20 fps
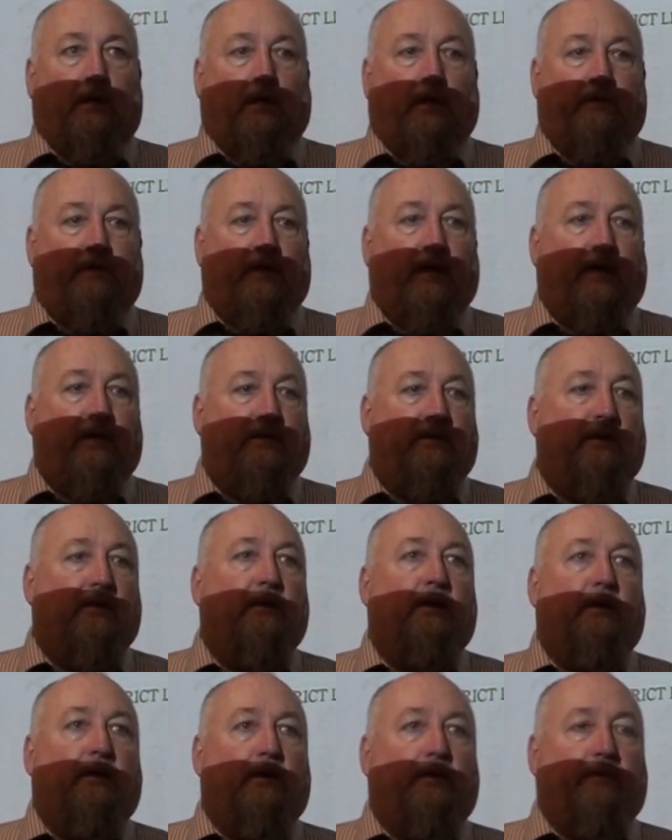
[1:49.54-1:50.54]
And the
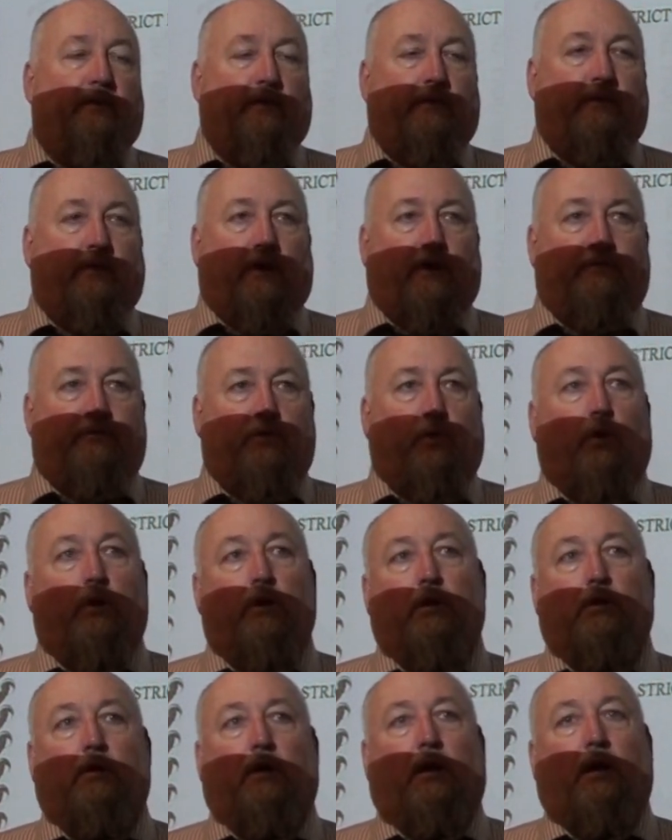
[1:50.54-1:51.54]
idea of
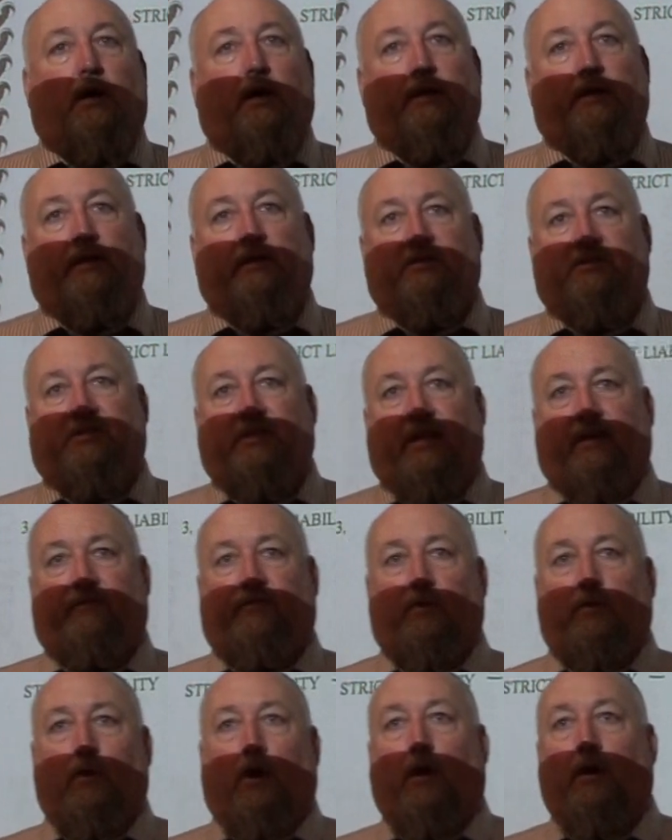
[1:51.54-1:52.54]
tort law is that
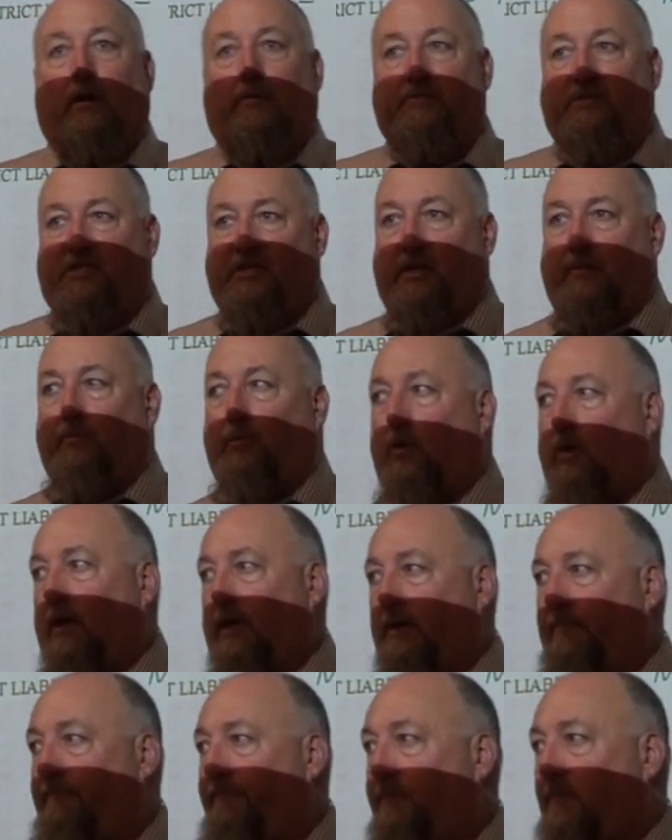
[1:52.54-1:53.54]
if you harm
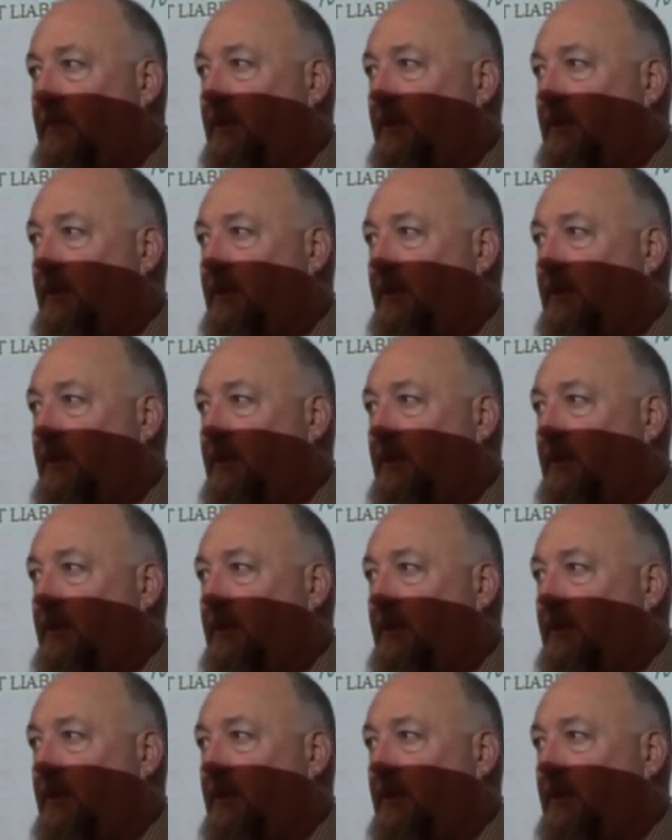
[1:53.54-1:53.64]
someone